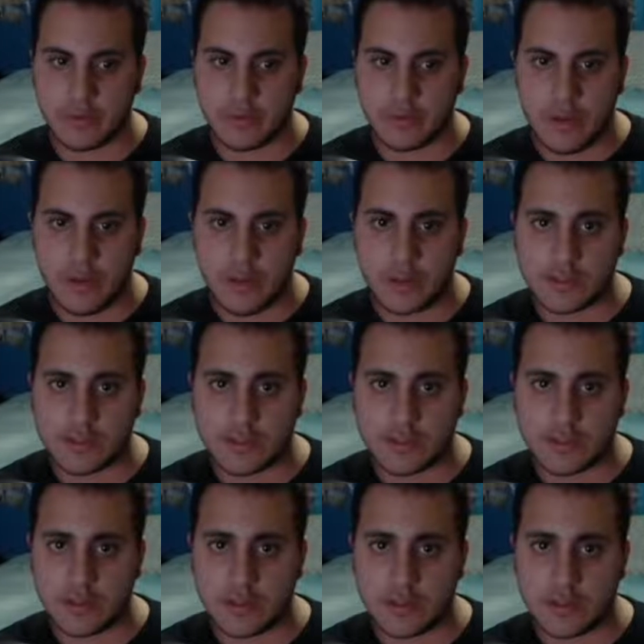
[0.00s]
Let's
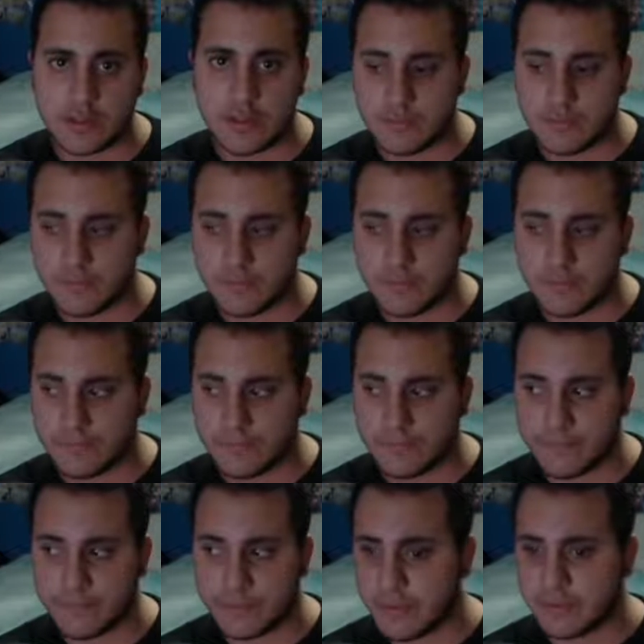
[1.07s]
start from
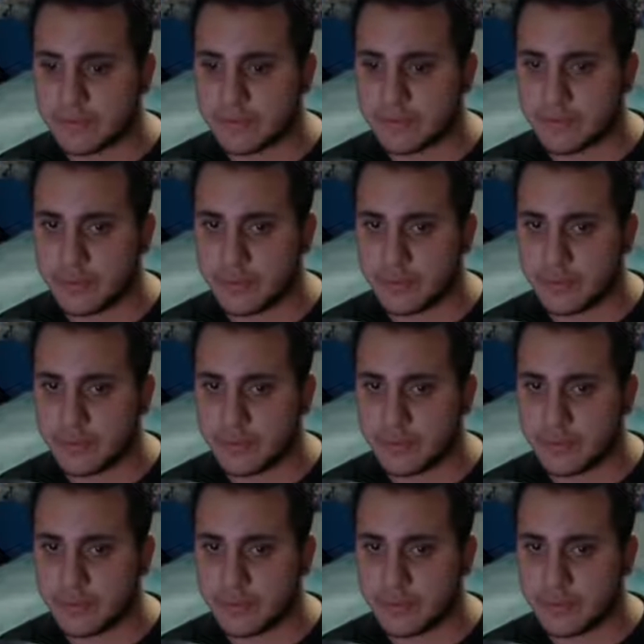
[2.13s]
private school.